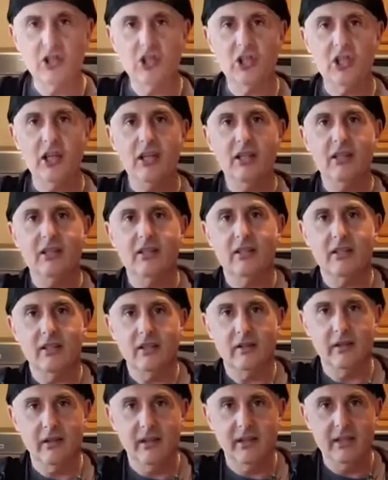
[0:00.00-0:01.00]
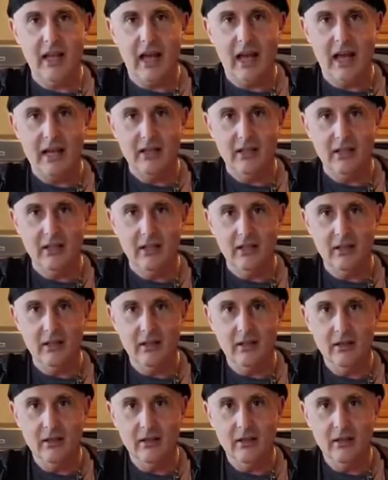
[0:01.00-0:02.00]
sheets of lasagna
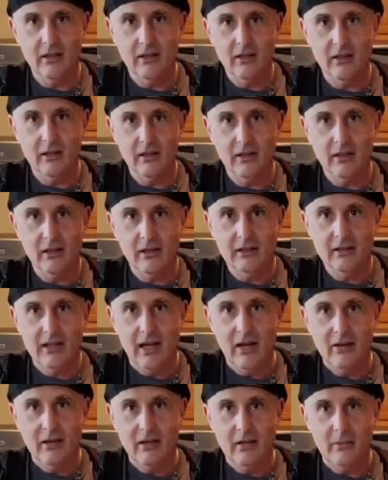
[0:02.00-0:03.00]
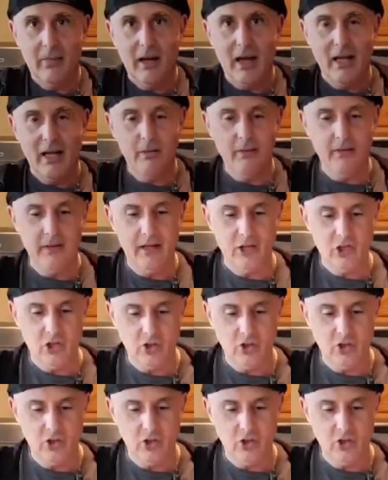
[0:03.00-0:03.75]
down on the bottom of